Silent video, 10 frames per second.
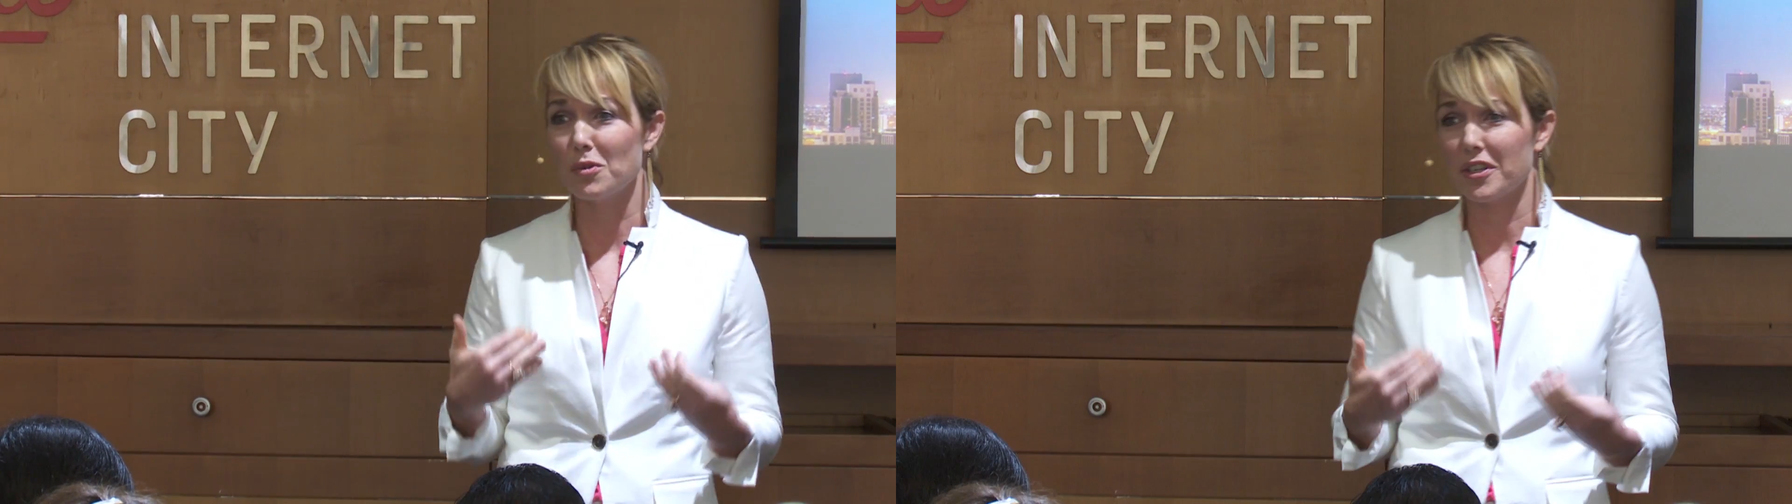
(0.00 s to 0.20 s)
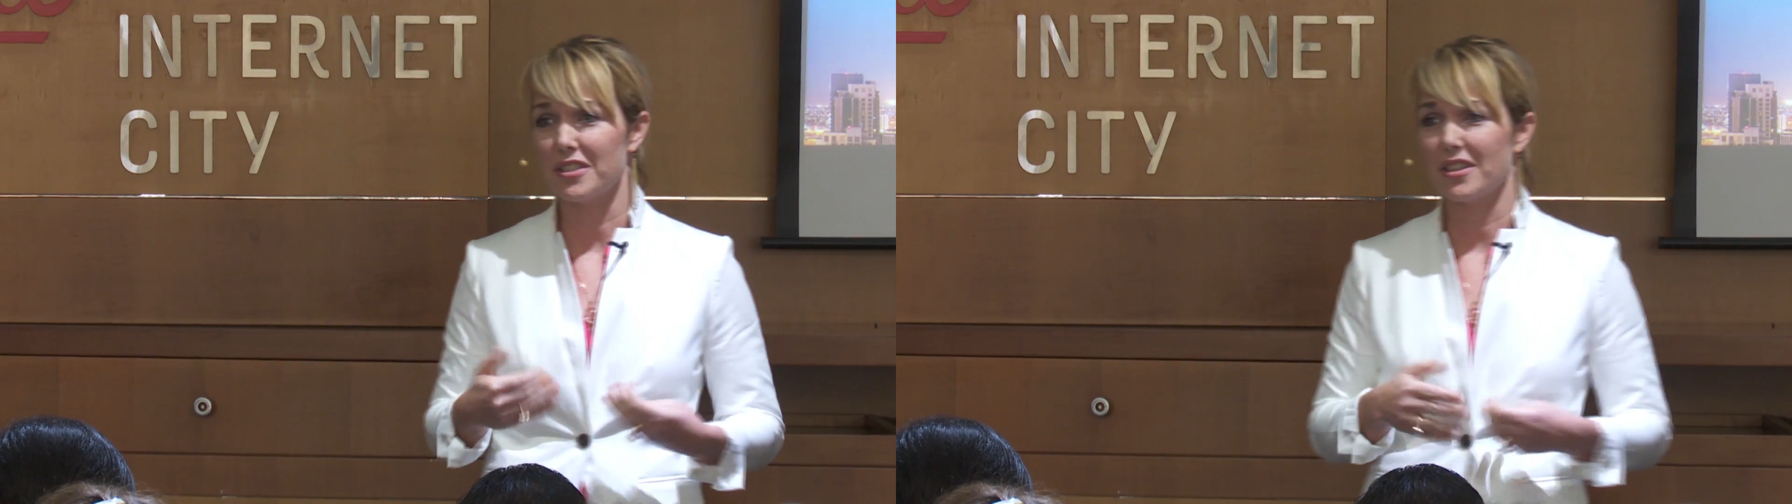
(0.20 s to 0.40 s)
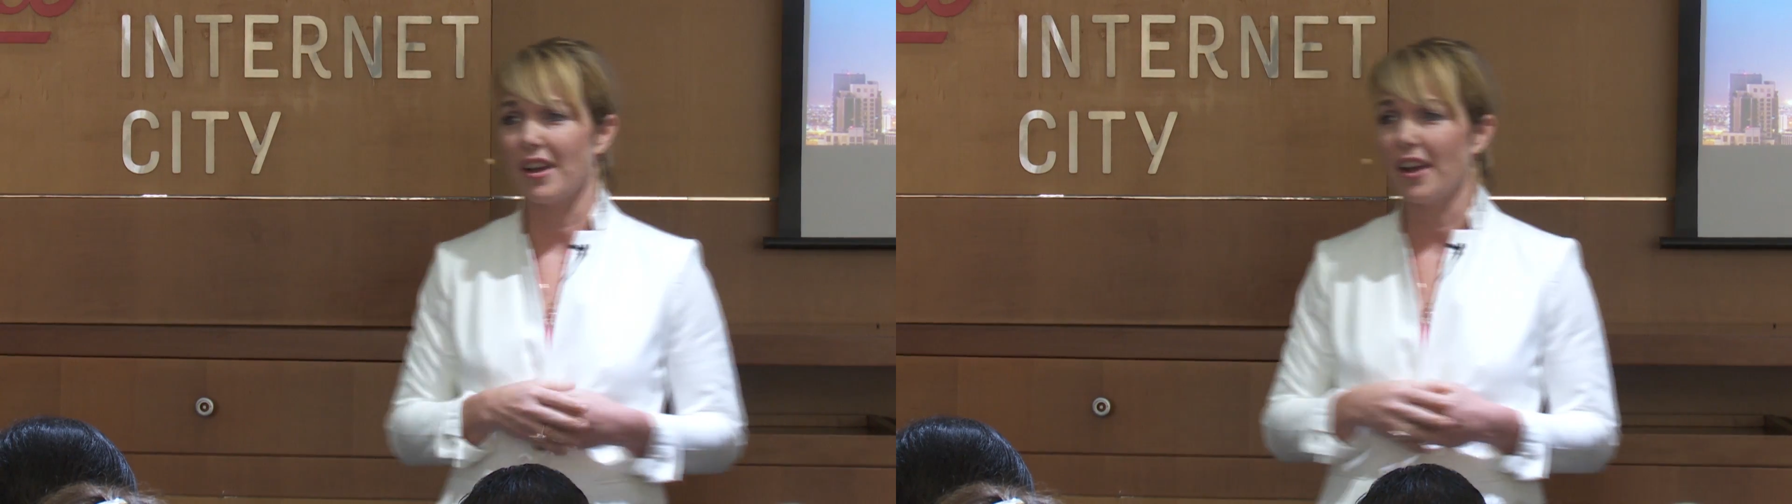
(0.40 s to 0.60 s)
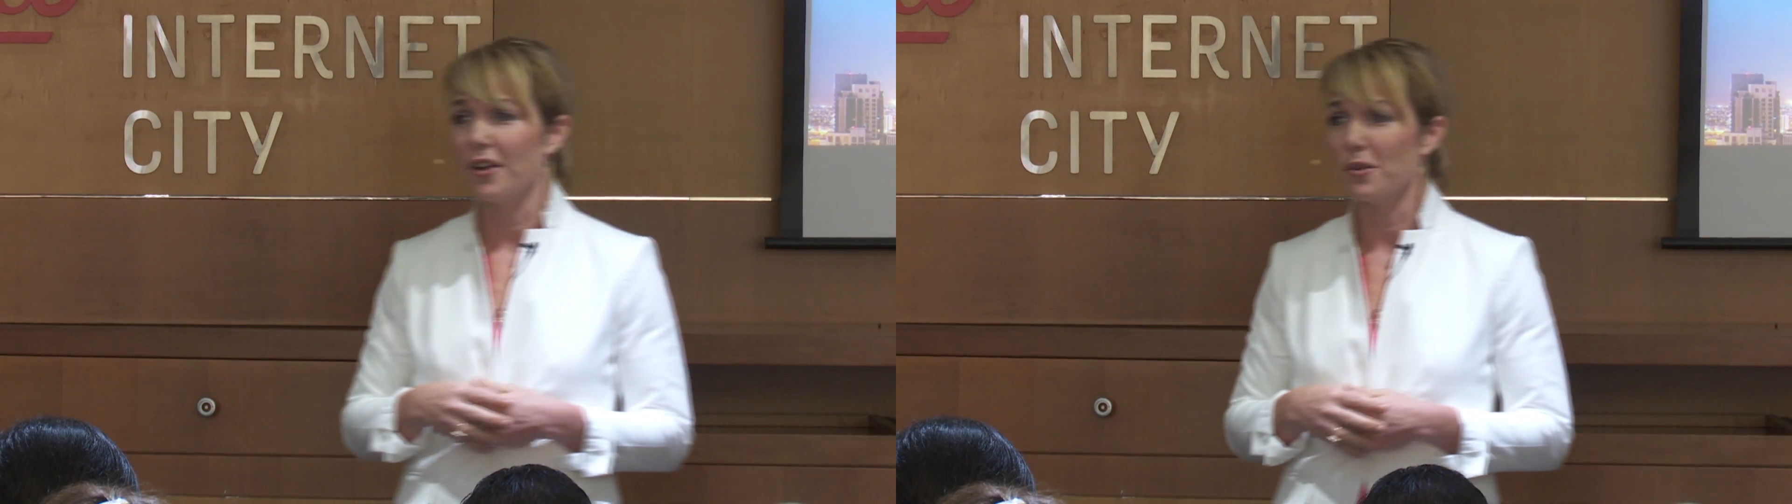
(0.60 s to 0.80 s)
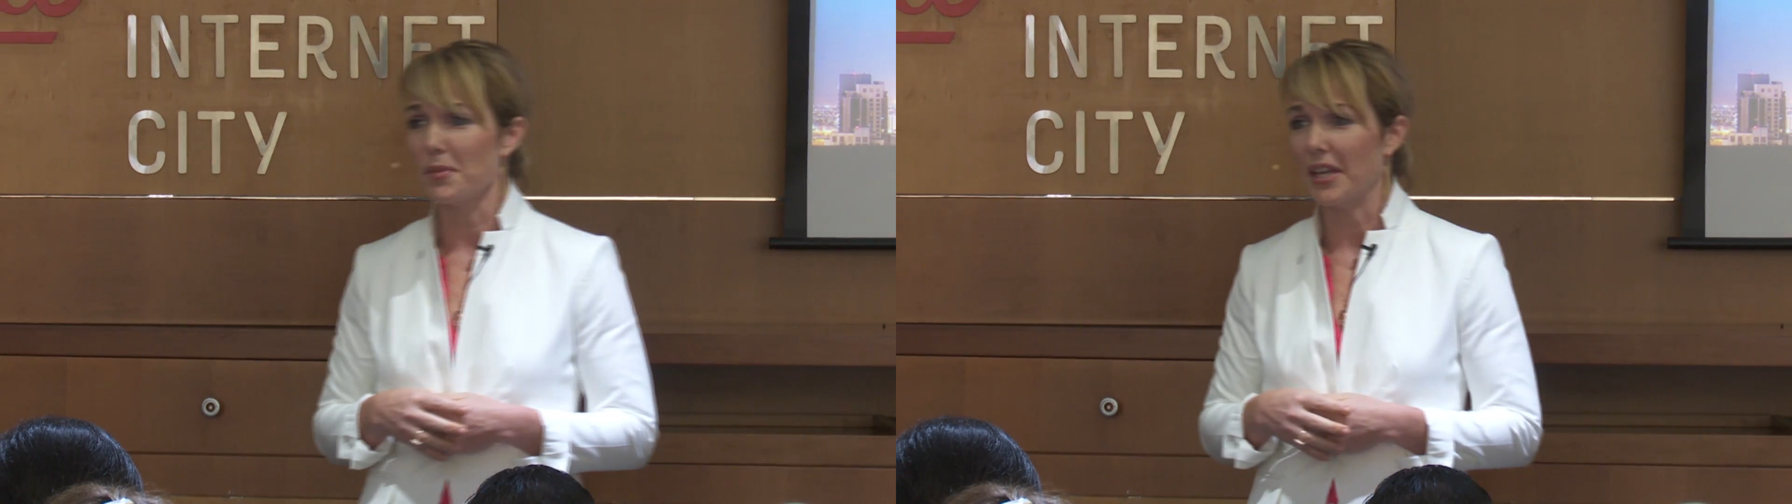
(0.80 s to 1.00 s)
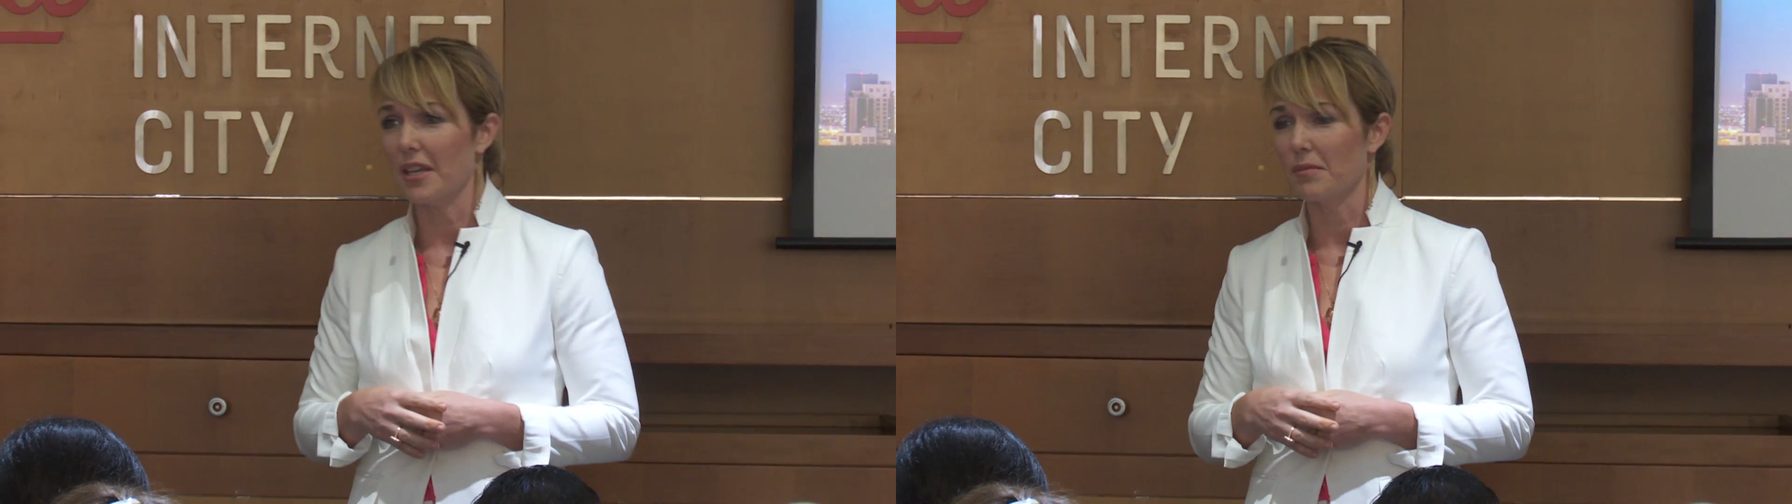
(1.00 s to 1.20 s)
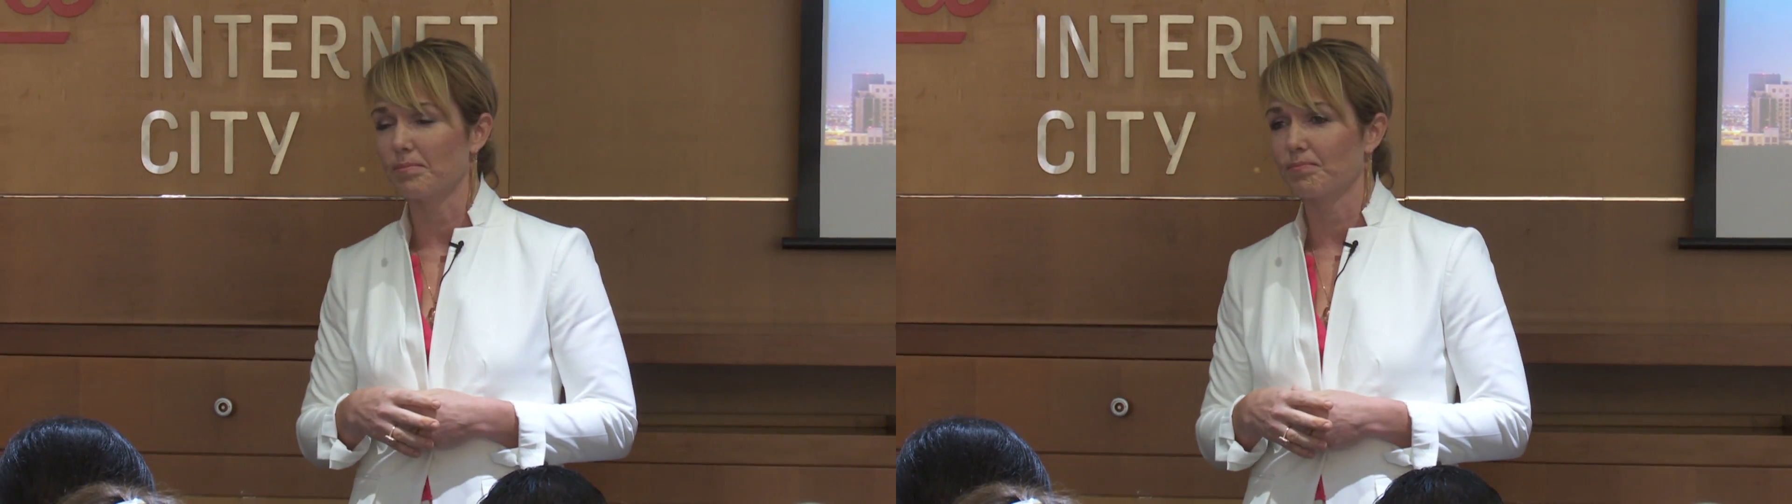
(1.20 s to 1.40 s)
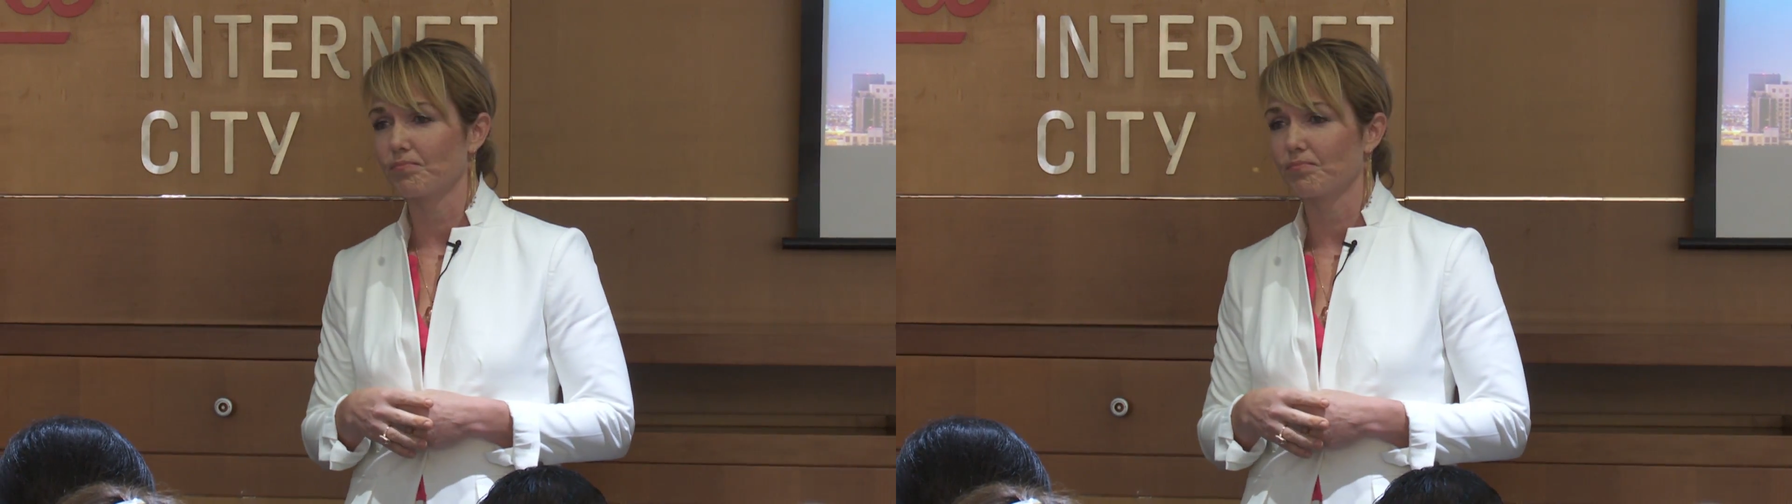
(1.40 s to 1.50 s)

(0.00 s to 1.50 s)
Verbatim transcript: wanted to hire me.